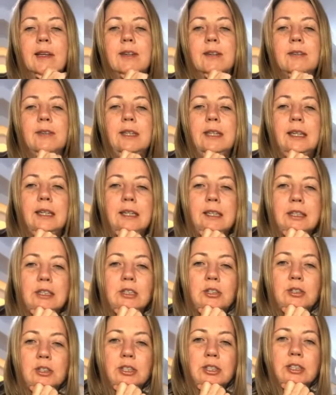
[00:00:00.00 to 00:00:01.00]
really
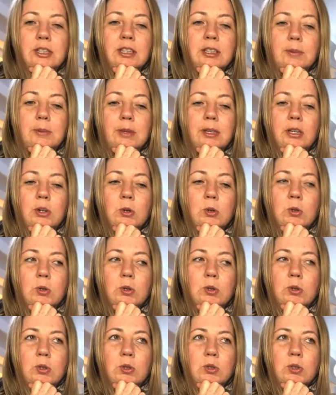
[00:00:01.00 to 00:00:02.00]
interesting
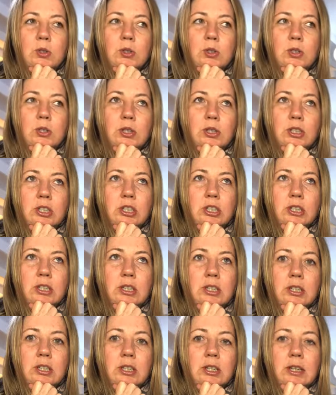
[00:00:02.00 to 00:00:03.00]
because
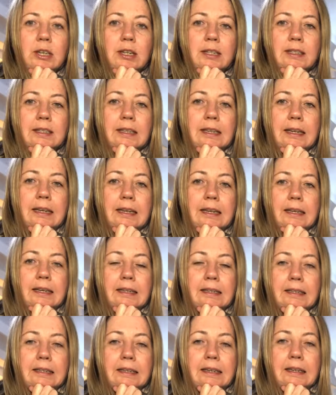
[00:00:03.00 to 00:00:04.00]
she has
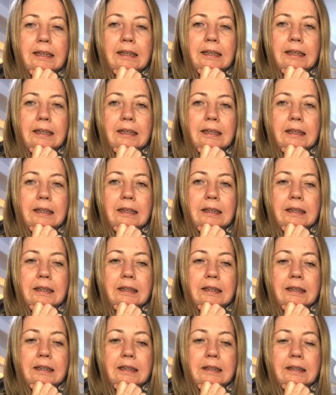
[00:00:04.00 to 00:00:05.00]
had a
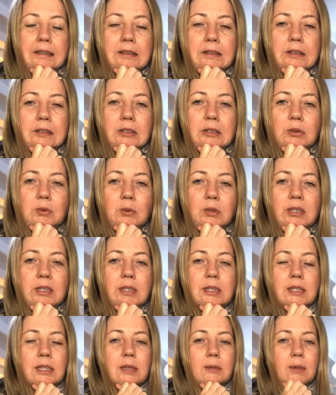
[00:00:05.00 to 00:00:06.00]

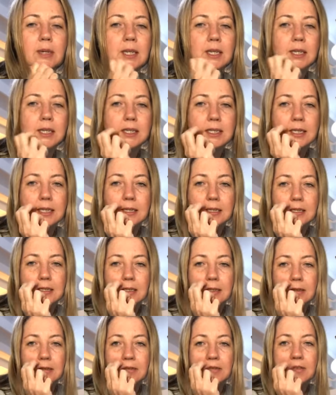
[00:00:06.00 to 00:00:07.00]
reasonably
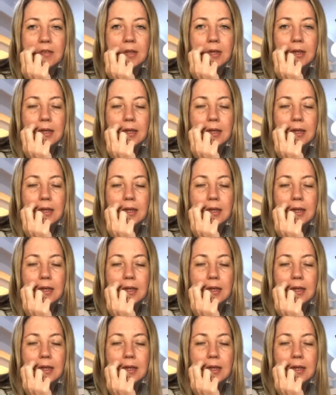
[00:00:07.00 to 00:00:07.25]
extensive